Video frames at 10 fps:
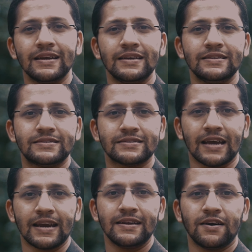
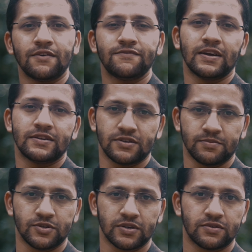inside of that
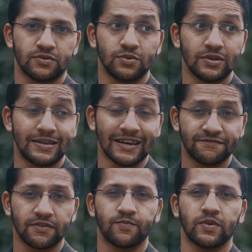subject, to the
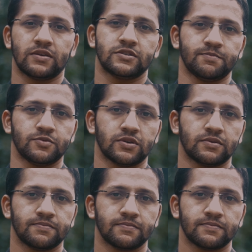depth of that subject.
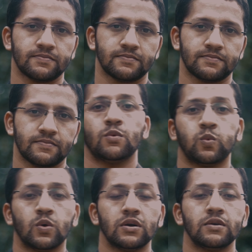The
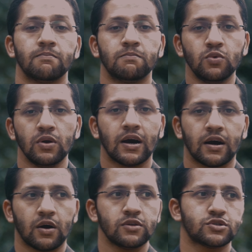word Mula
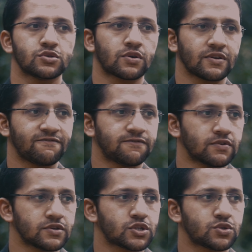also
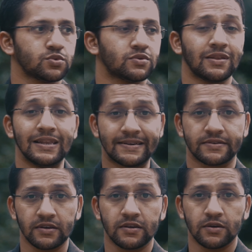refers to the
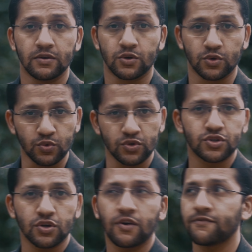literal
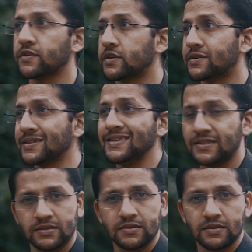roots of the
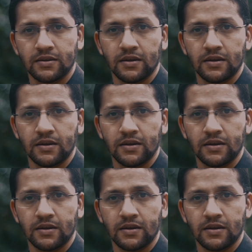trees.